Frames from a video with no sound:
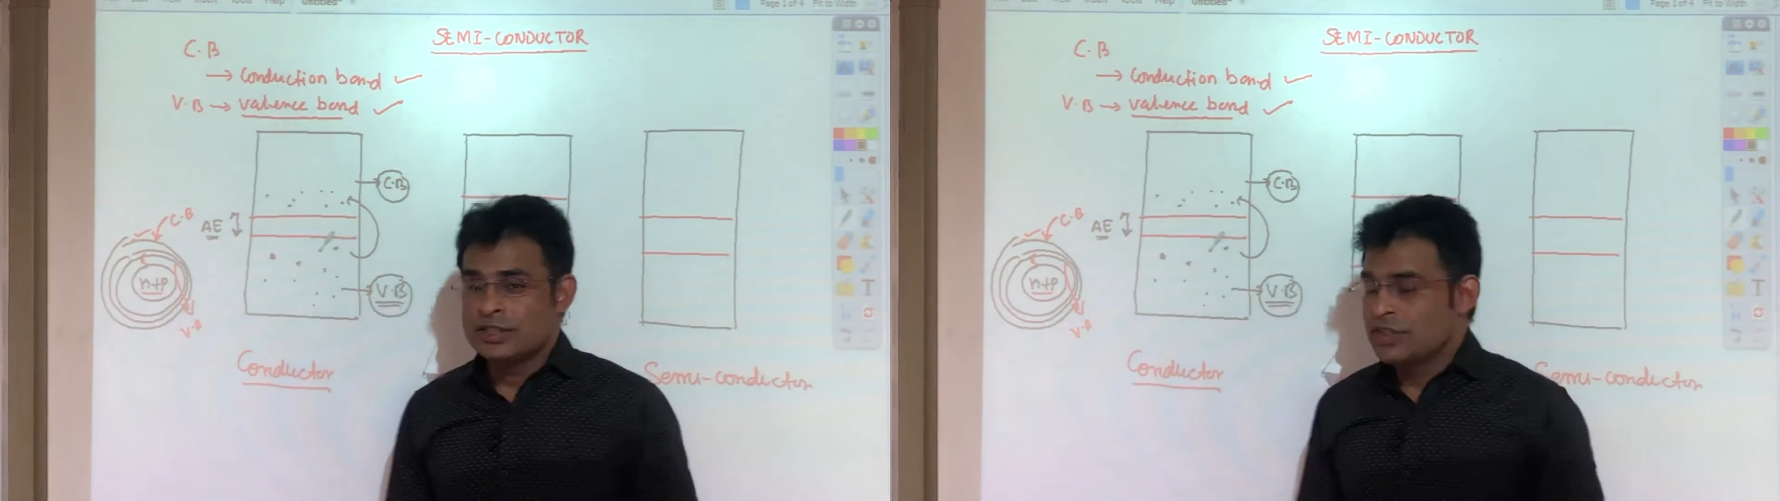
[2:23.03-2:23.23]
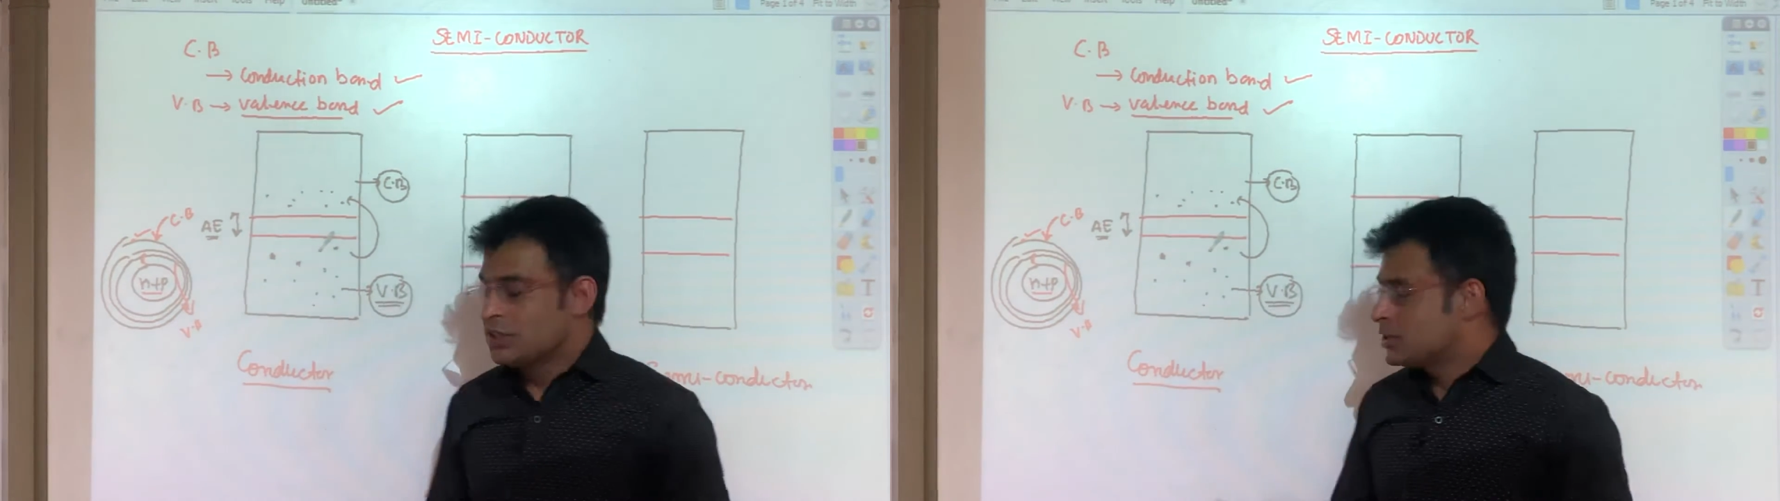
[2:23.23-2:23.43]

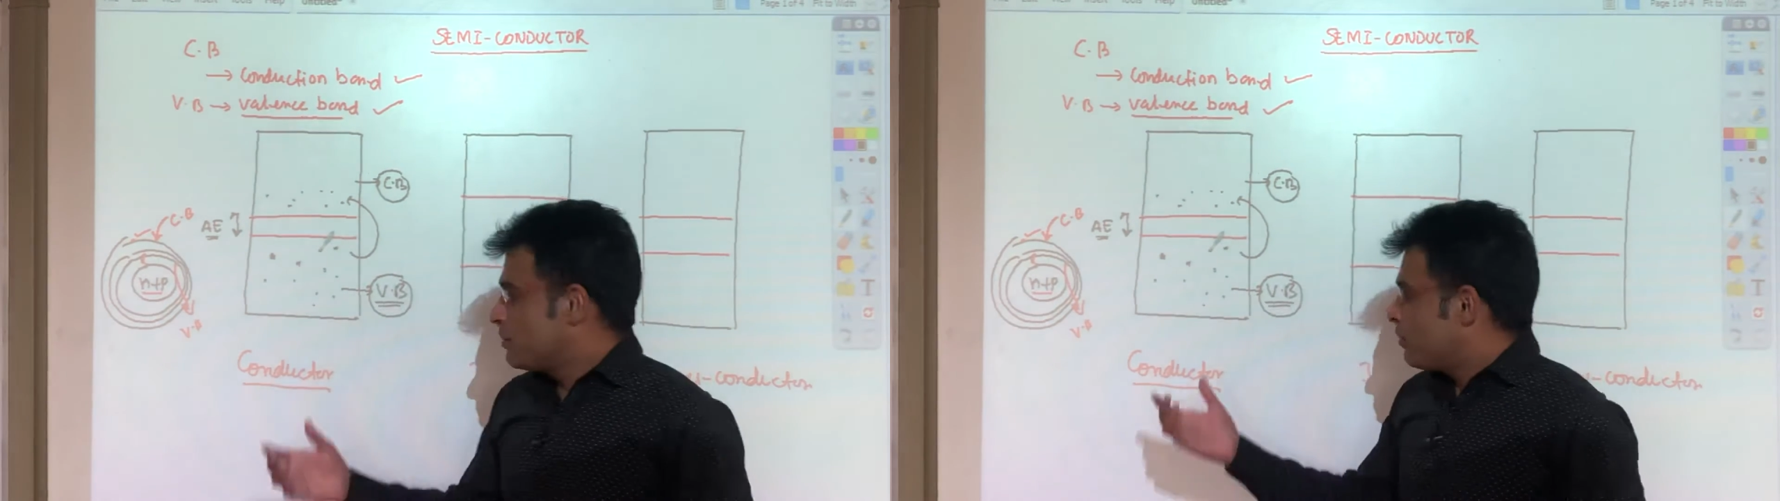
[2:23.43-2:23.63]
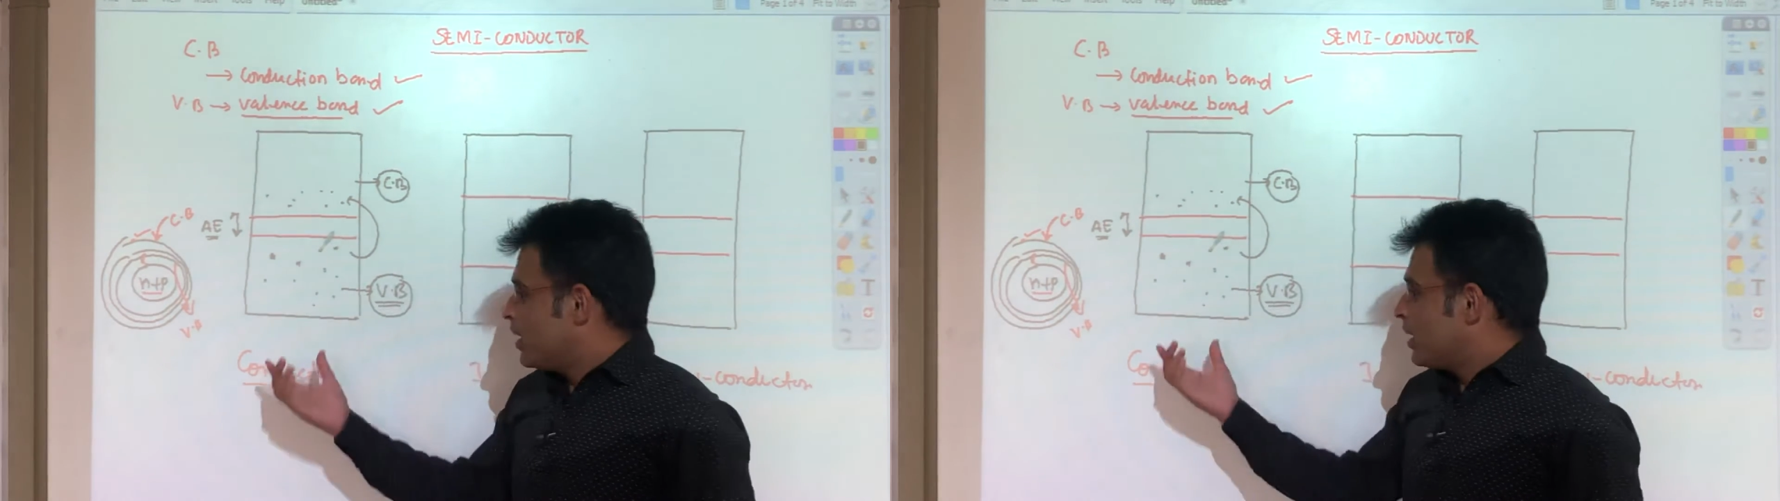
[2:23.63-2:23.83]
they
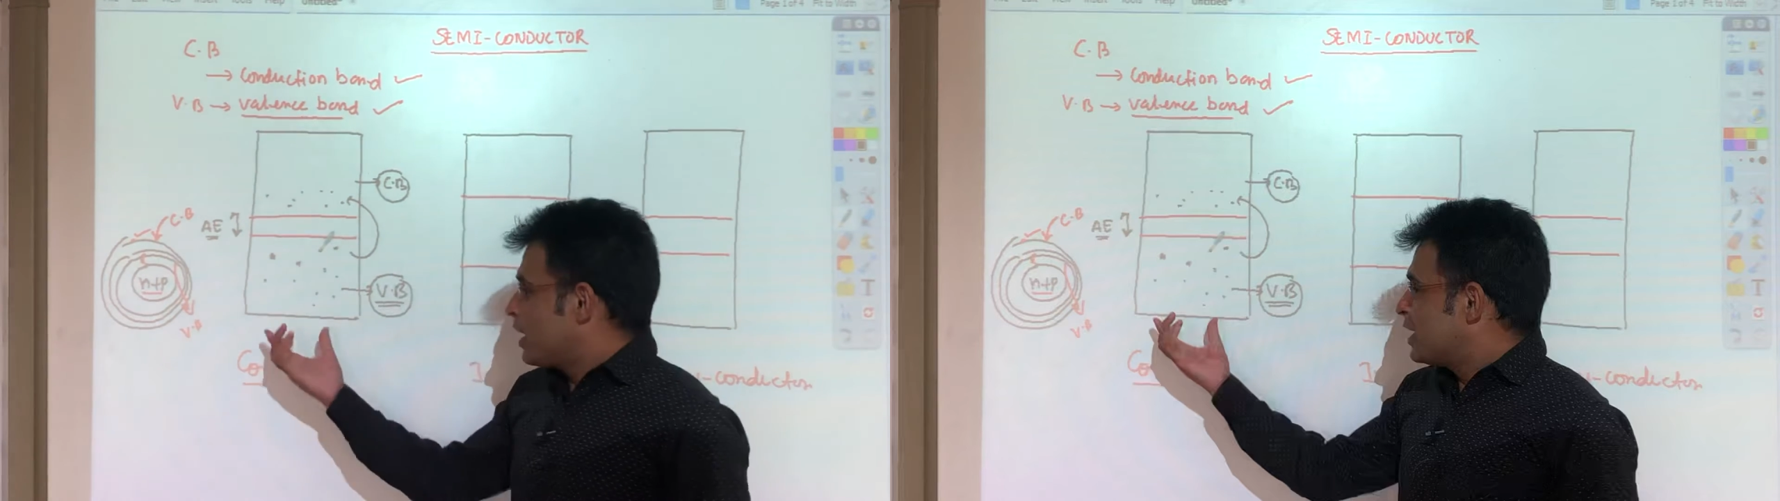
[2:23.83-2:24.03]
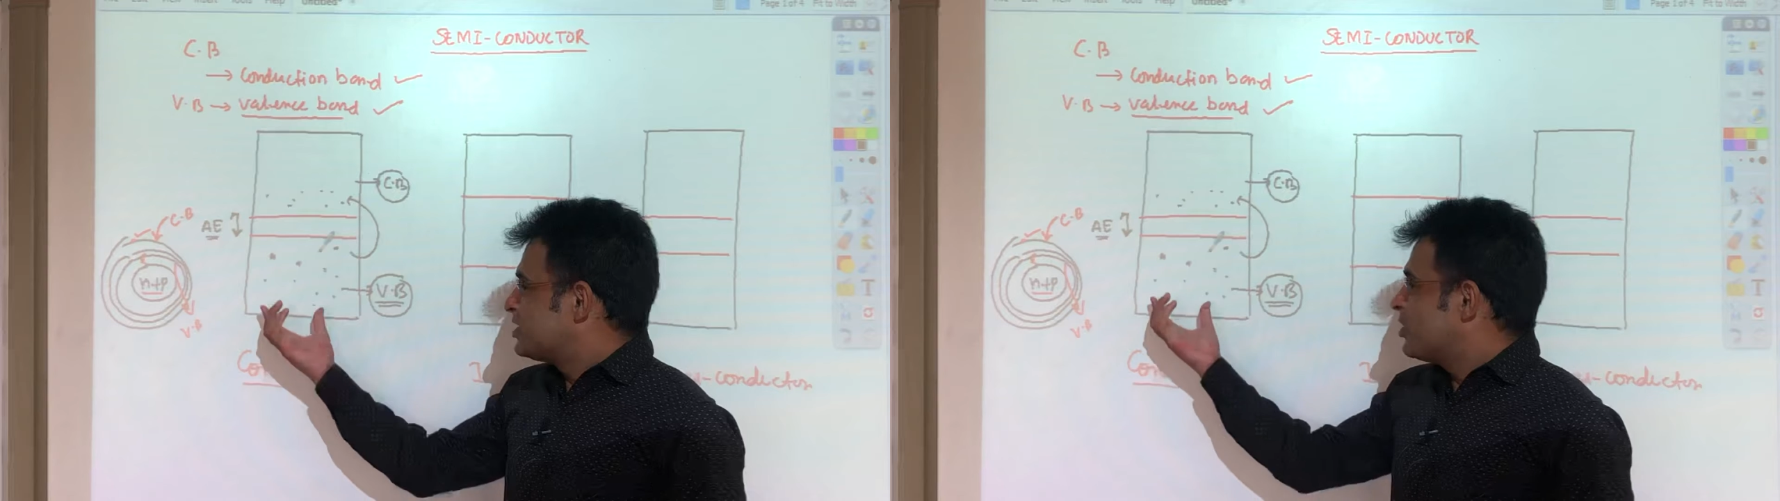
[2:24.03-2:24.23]
simply
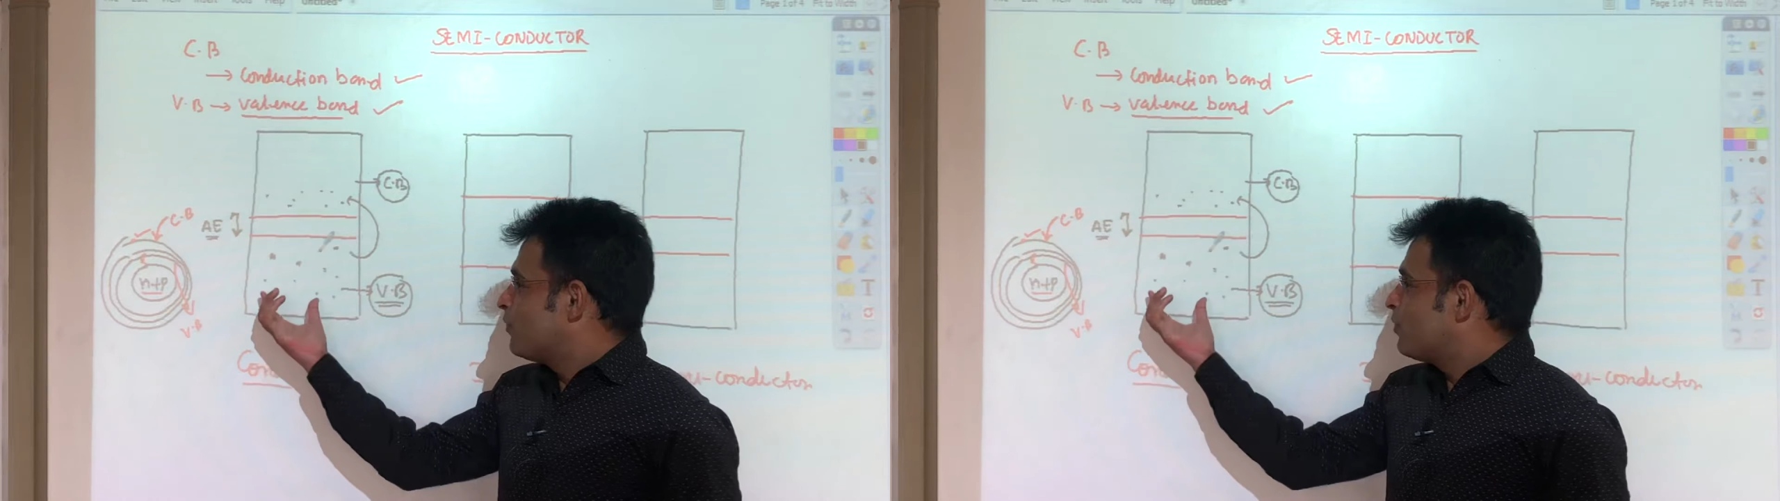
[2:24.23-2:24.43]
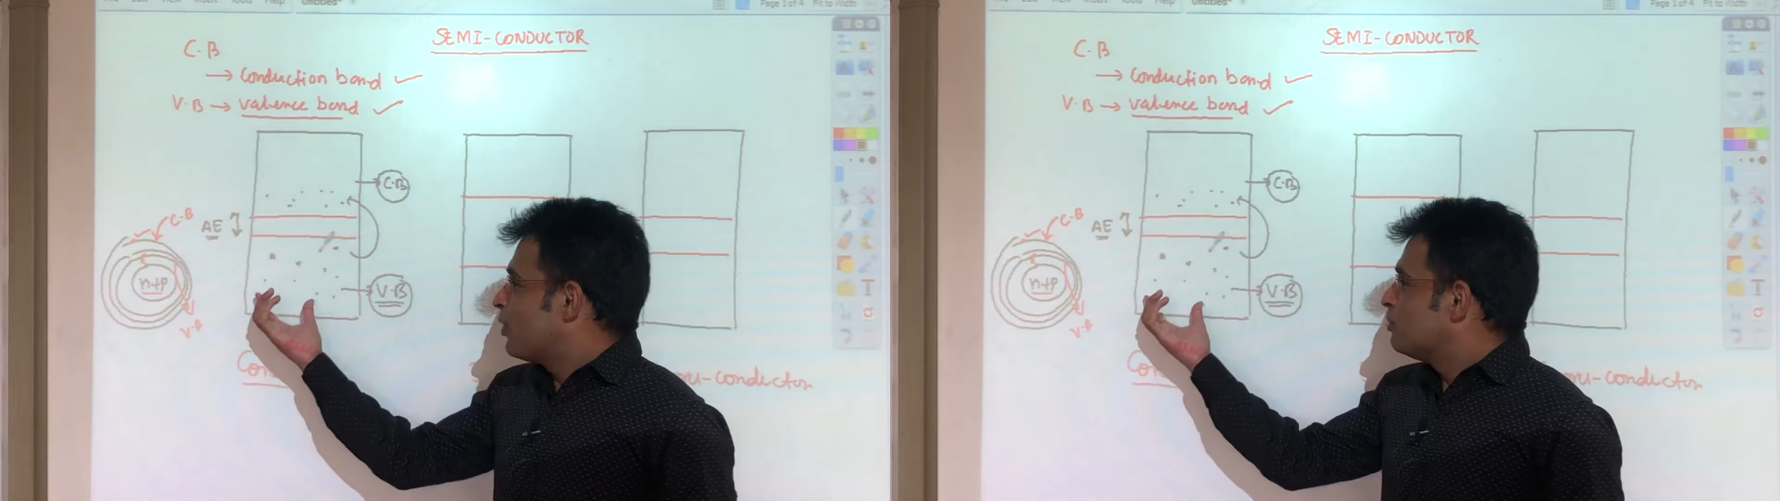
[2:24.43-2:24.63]
can
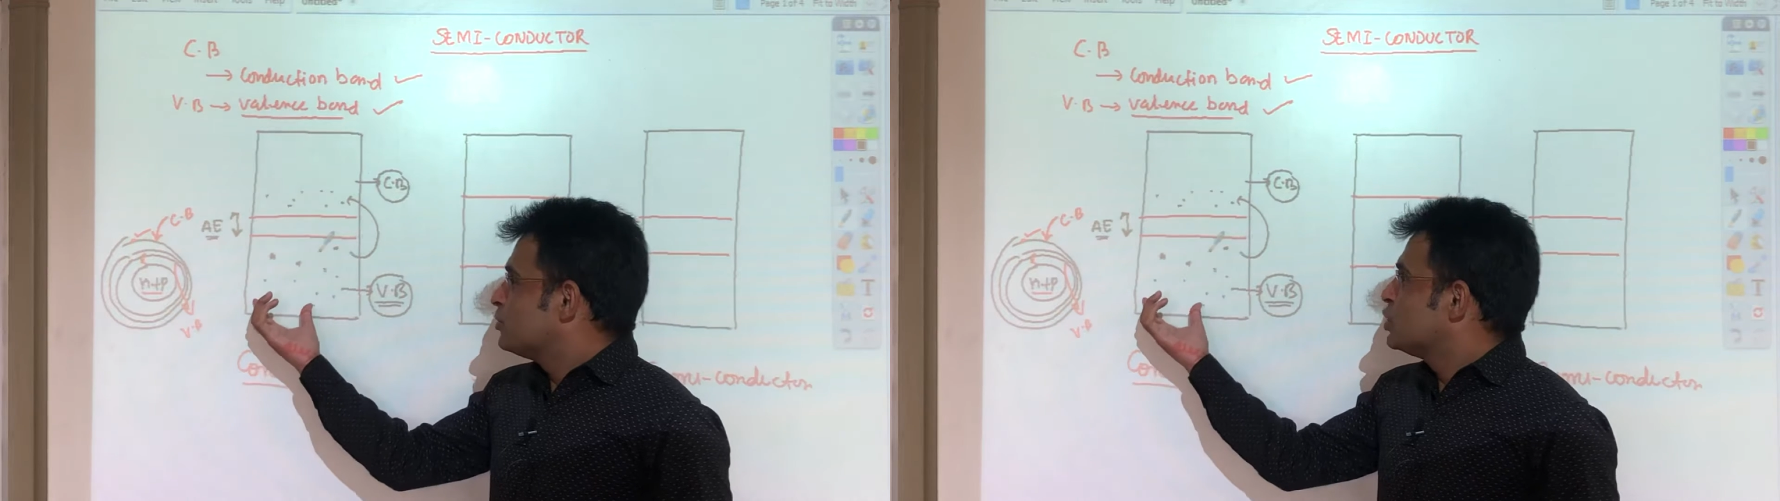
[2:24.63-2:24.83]
jump from